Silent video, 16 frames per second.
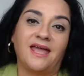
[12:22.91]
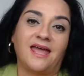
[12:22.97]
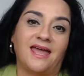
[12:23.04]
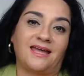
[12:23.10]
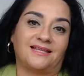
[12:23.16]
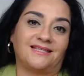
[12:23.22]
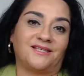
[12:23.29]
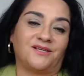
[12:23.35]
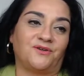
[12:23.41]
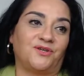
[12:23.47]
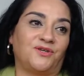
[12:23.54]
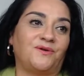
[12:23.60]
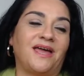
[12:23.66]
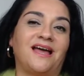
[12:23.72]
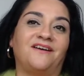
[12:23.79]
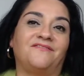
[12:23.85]
And so you
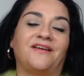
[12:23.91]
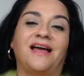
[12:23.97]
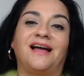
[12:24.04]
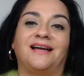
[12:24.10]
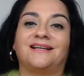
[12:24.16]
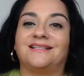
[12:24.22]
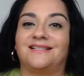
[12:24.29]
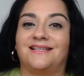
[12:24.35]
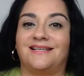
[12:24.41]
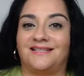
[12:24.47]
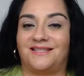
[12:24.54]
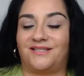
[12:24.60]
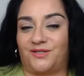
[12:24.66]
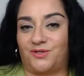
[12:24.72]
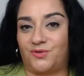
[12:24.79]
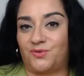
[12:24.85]
have access
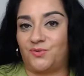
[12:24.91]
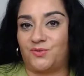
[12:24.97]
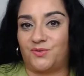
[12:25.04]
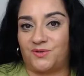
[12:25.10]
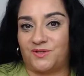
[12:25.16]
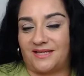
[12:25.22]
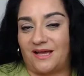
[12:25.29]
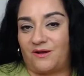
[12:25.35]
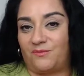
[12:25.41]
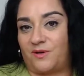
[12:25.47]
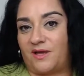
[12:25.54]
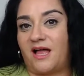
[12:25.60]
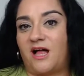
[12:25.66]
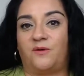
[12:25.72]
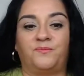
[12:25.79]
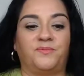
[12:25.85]
to tools that will
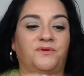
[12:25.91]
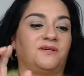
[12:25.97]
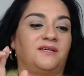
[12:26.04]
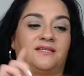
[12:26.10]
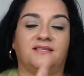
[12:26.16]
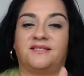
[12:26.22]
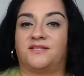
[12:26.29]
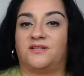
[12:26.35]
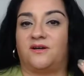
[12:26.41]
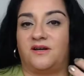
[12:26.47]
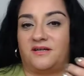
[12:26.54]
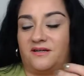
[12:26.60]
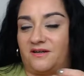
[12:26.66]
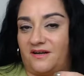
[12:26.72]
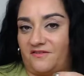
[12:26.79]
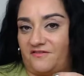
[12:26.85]
help you get
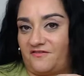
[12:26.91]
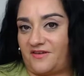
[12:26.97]
started on